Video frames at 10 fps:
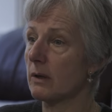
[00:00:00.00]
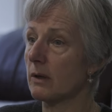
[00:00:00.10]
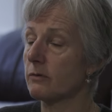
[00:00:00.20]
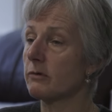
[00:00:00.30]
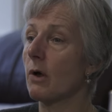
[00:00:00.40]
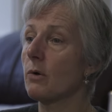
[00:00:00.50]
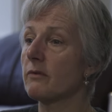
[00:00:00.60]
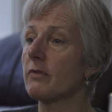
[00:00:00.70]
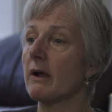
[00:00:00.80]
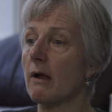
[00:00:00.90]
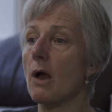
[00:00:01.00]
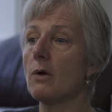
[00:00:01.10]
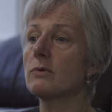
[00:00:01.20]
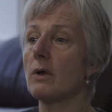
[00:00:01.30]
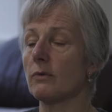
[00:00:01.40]
control of their
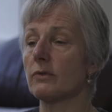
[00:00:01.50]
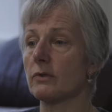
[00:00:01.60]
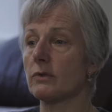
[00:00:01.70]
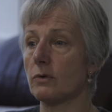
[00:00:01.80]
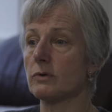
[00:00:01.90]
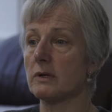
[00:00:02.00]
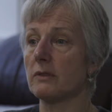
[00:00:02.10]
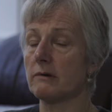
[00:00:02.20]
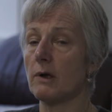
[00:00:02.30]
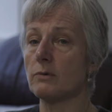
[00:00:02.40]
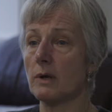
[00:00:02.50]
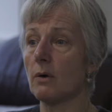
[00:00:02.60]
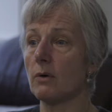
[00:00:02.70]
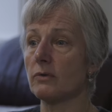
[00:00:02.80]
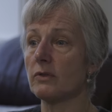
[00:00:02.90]
own constitution and their own
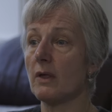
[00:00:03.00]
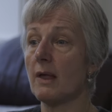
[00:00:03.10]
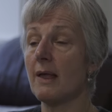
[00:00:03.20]
laws,